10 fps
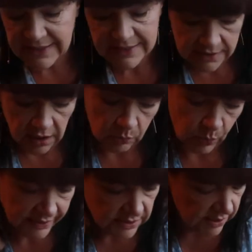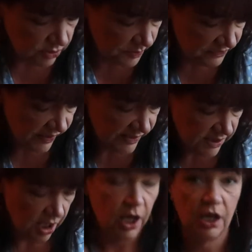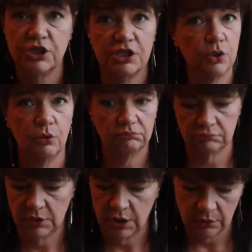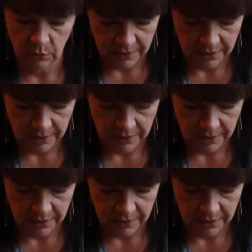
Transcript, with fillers: it is lightweight. So to be fair to her, she's not, you know, not